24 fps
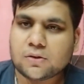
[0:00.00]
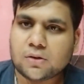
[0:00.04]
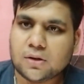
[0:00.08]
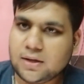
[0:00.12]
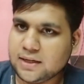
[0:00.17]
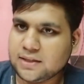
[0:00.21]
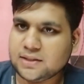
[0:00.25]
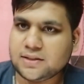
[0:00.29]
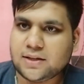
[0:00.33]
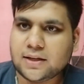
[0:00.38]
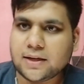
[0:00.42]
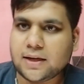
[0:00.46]
So
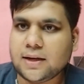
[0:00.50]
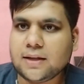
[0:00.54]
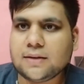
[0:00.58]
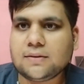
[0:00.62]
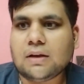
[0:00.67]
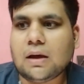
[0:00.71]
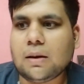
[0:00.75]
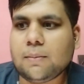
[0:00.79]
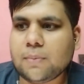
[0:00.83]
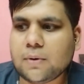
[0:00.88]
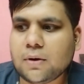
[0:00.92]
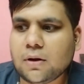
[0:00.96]
let's take an
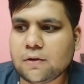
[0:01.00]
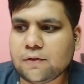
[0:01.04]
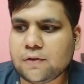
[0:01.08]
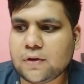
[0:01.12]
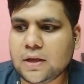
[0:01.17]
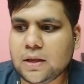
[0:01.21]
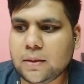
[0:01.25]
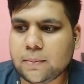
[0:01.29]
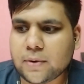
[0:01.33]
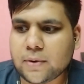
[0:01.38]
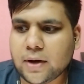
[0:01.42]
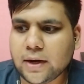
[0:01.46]
example of
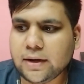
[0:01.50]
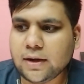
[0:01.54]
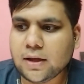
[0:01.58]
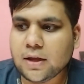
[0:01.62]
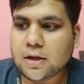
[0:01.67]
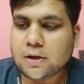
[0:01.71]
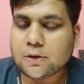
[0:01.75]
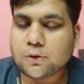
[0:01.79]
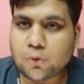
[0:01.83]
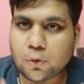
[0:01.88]
heap, right?